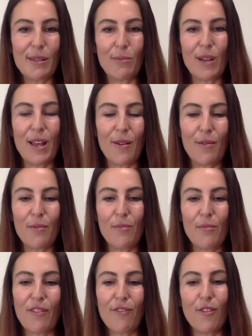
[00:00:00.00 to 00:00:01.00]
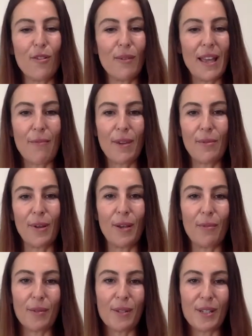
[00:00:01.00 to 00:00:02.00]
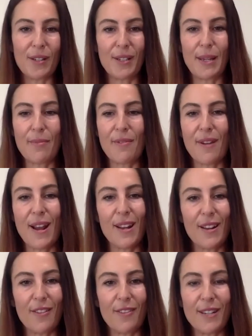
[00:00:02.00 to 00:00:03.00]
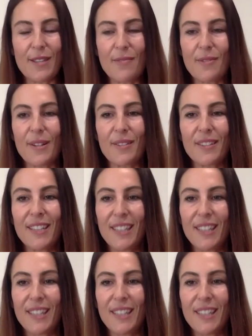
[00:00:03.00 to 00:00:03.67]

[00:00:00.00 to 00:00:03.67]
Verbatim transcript: where before we, we weren't, we were so separated around the world.